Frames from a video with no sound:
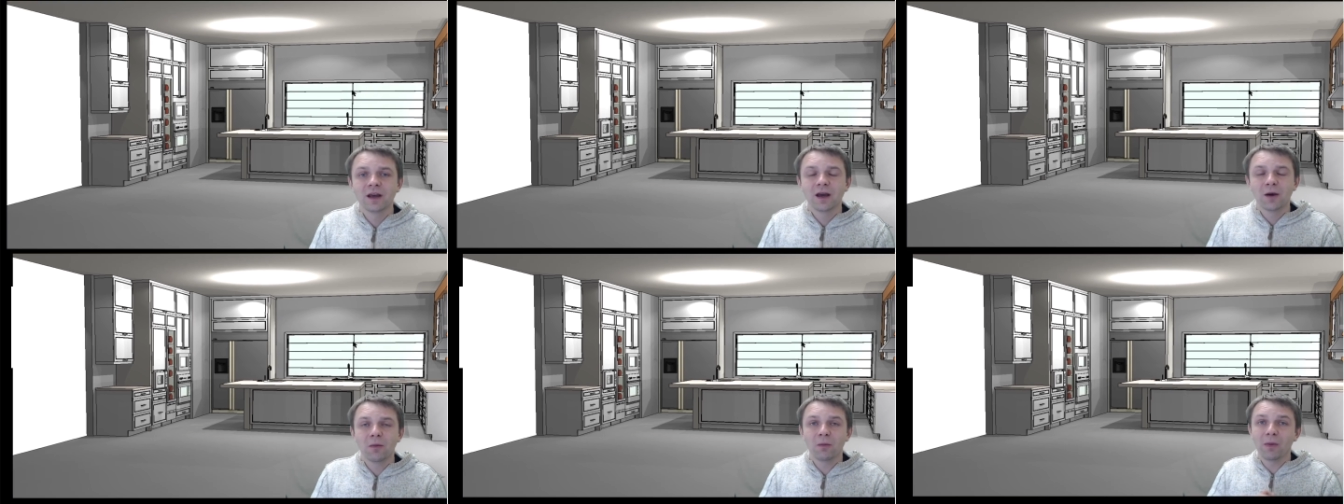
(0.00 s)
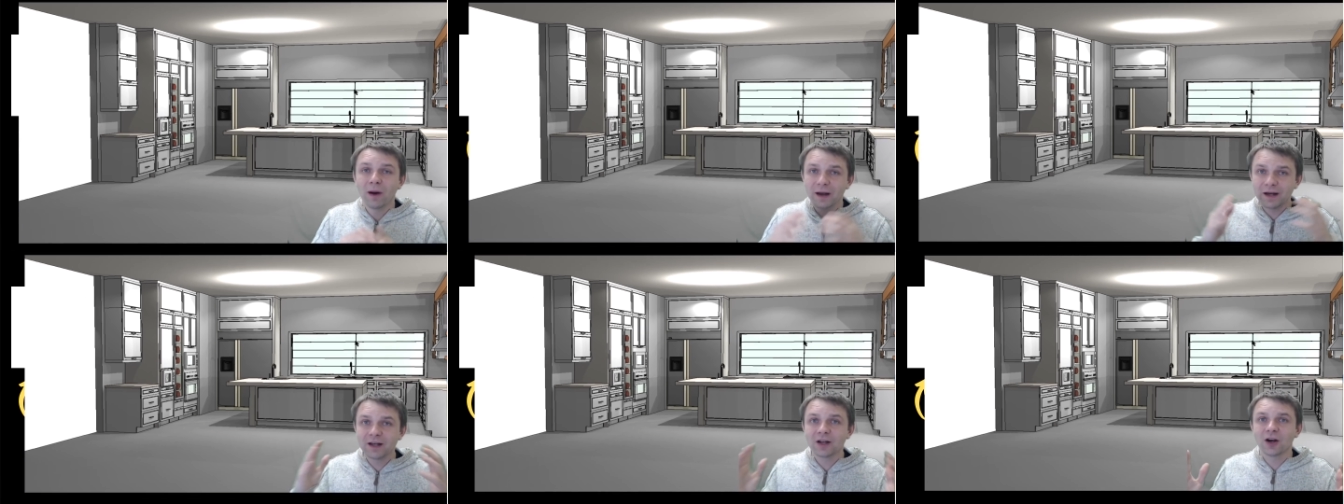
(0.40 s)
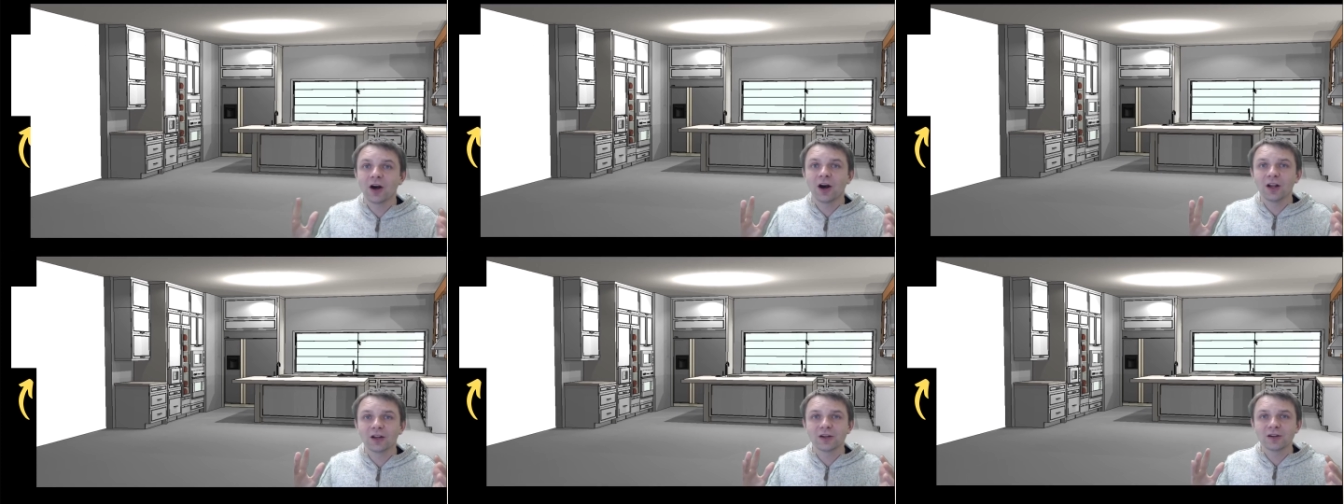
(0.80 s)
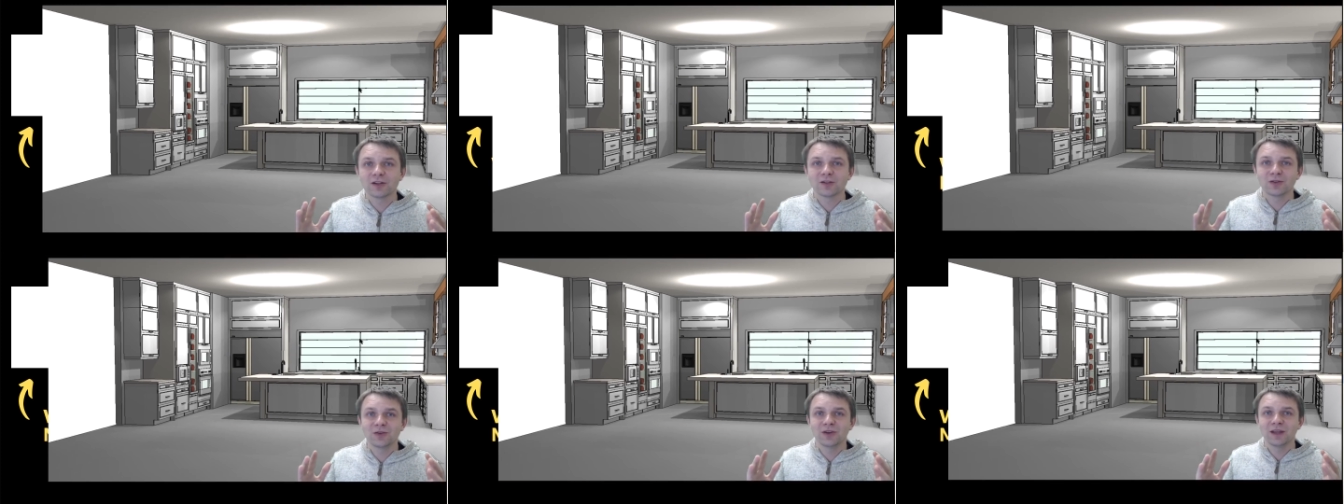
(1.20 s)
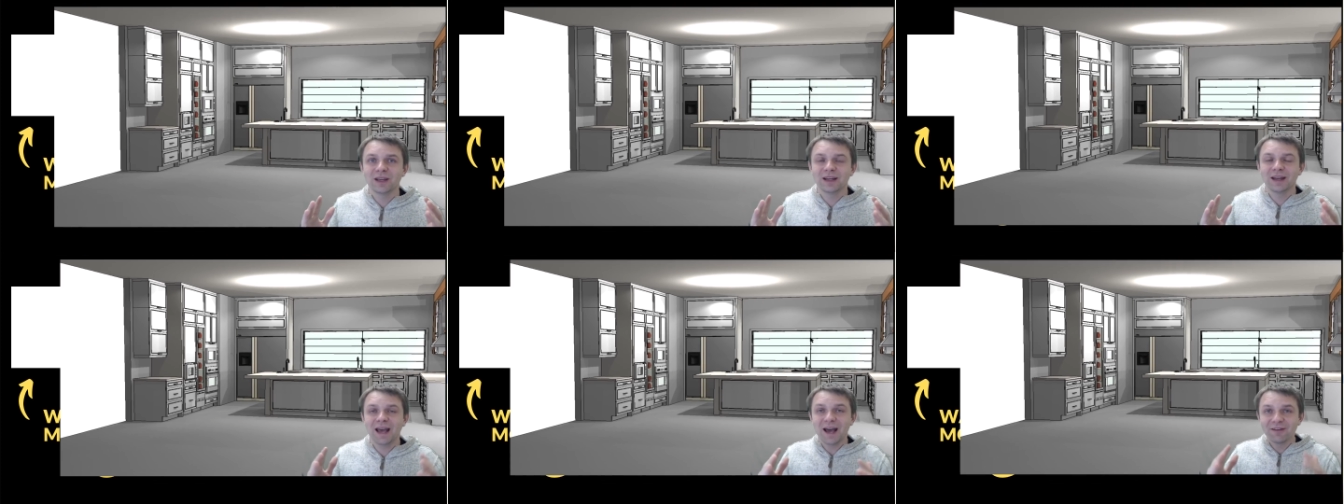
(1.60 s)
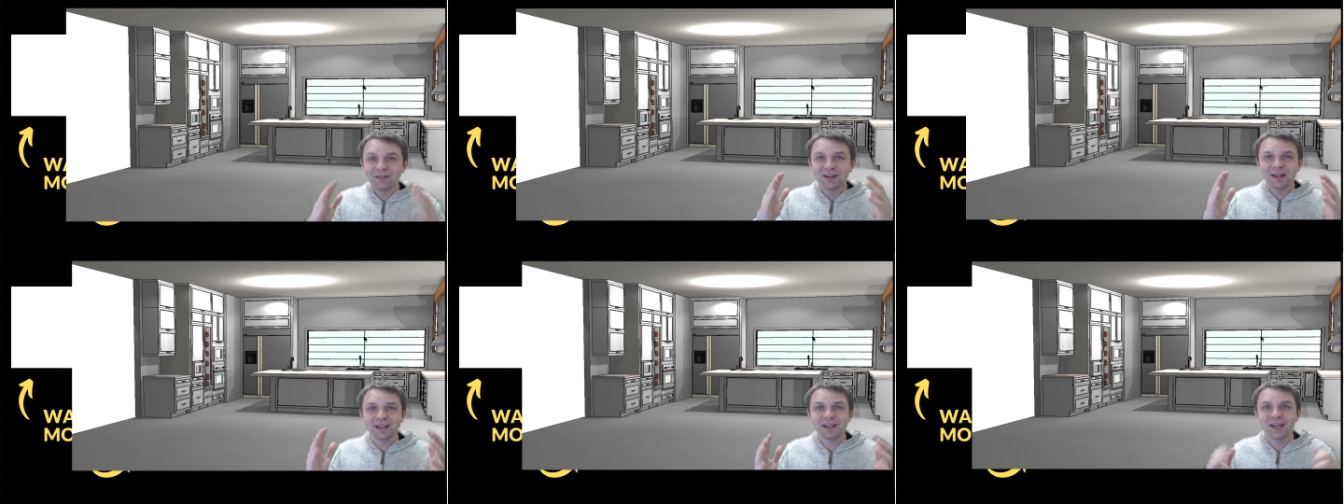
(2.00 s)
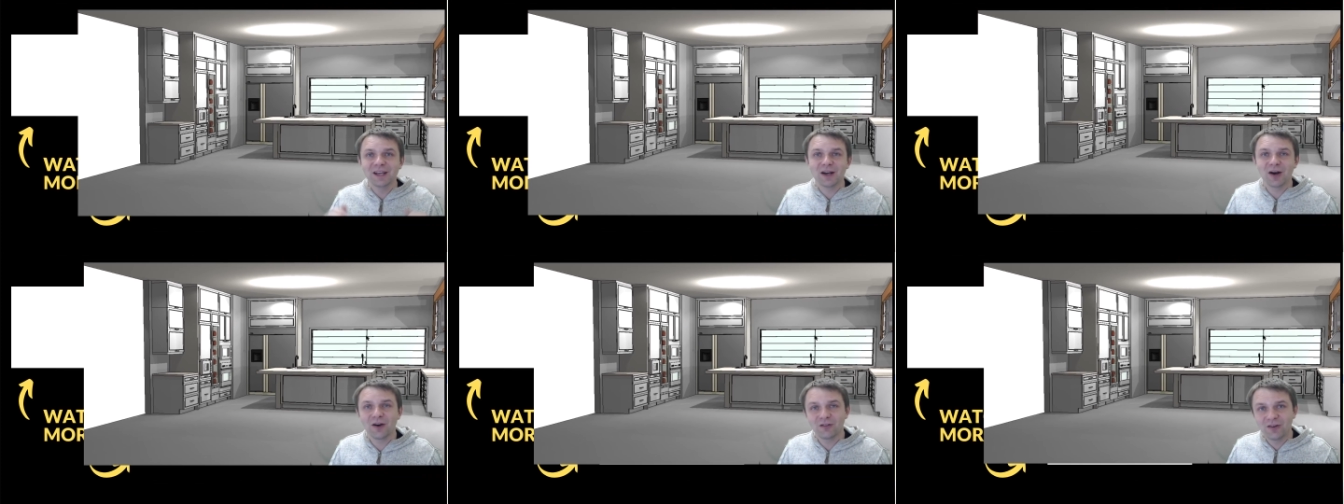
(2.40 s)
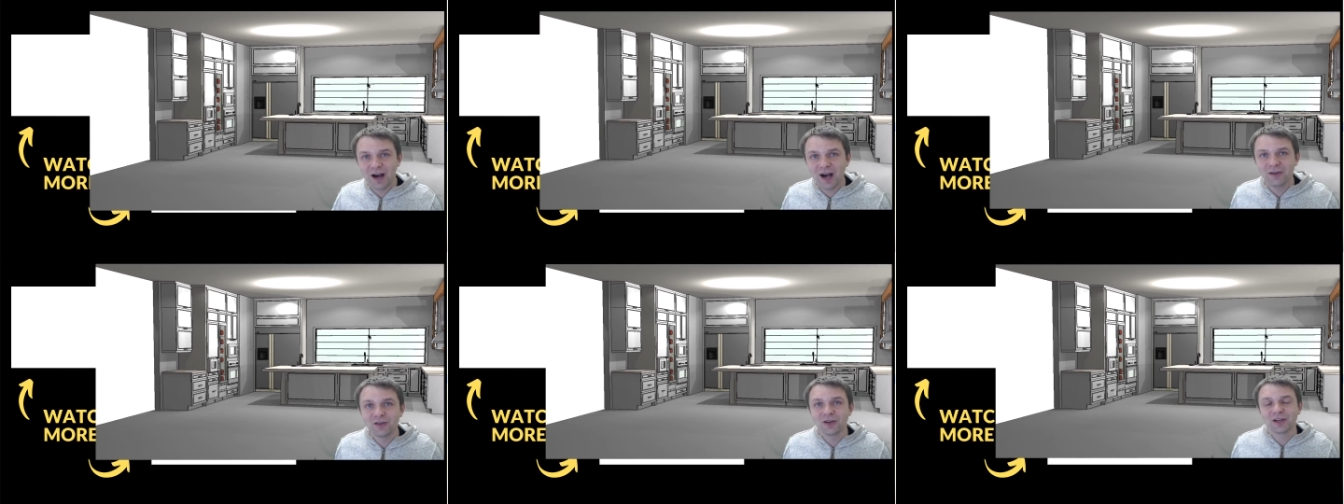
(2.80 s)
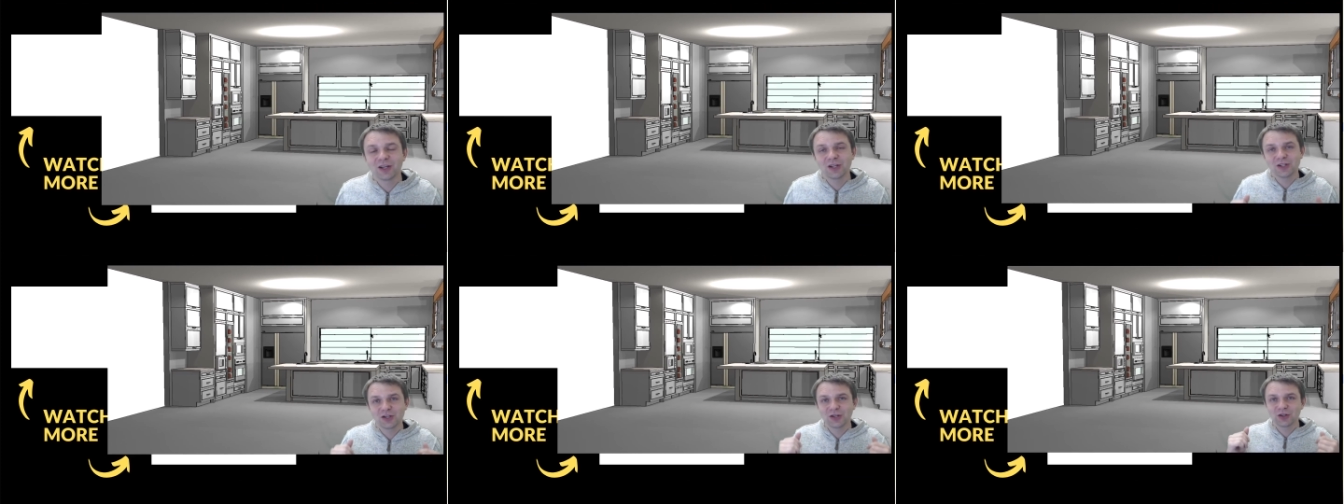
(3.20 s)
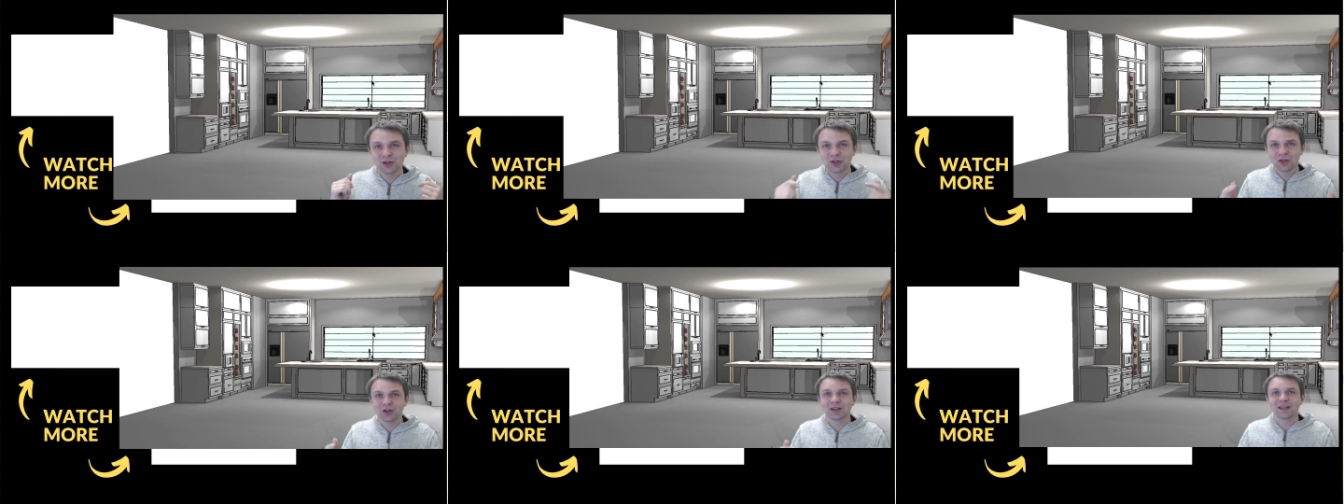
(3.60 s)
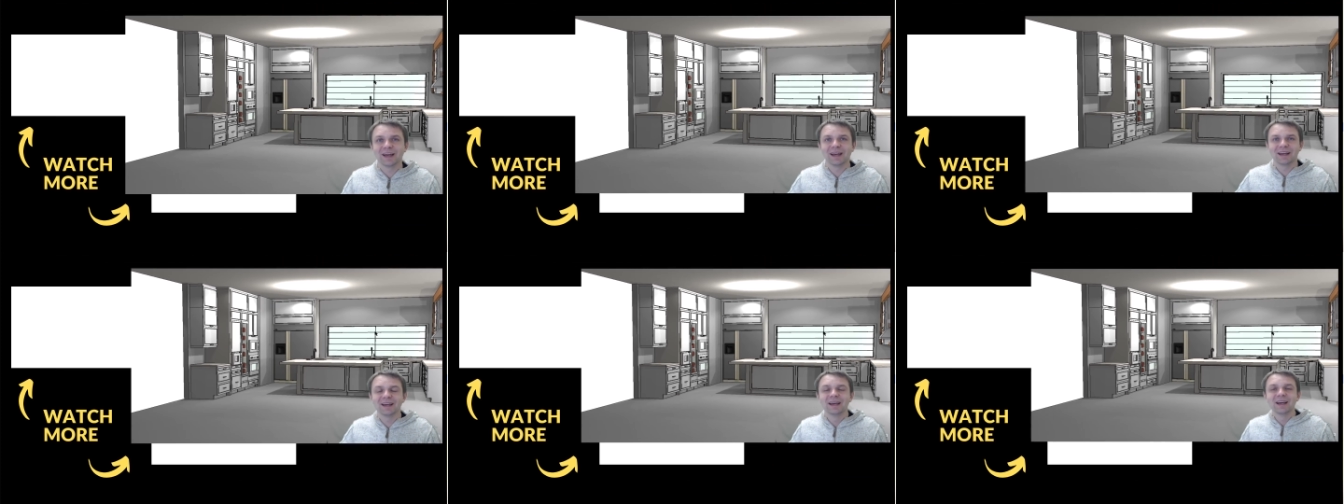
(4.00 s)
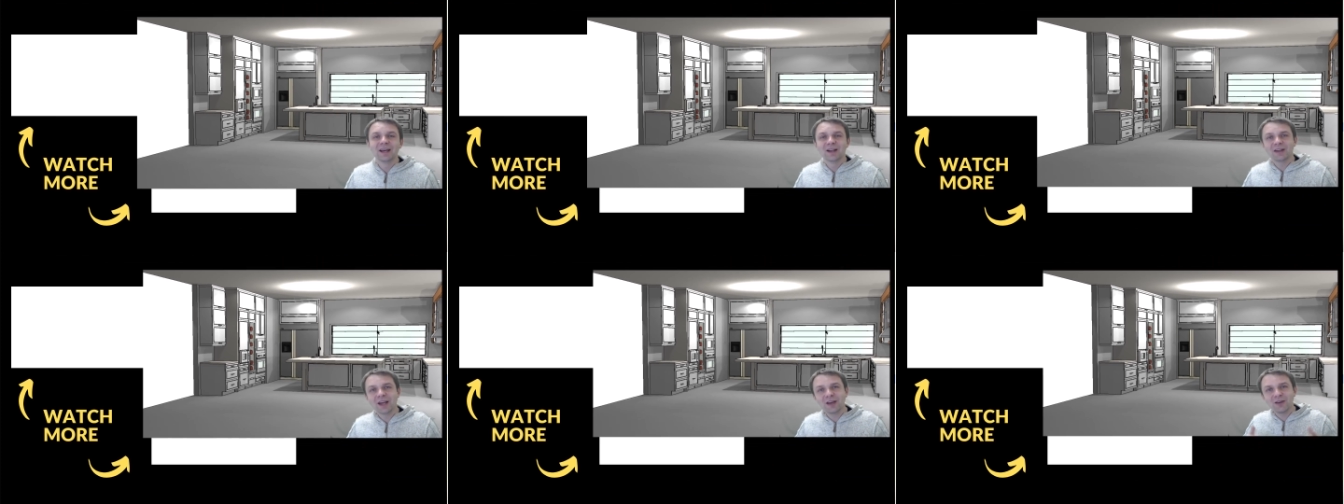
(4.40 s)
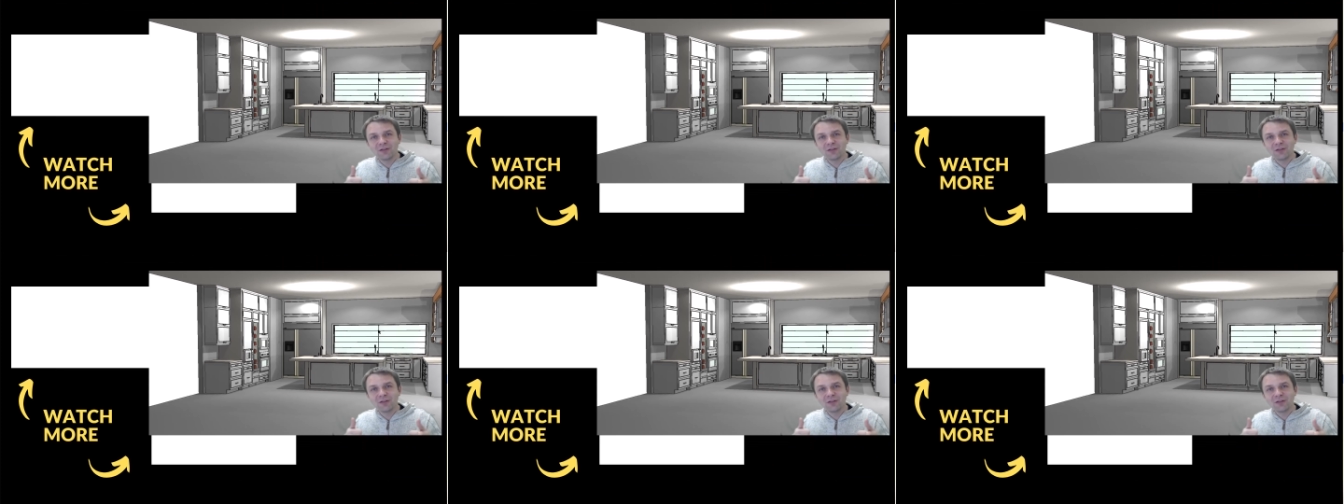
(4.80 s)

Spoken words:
but in color, so you can have an idea of how your kitchen could look like. Thank you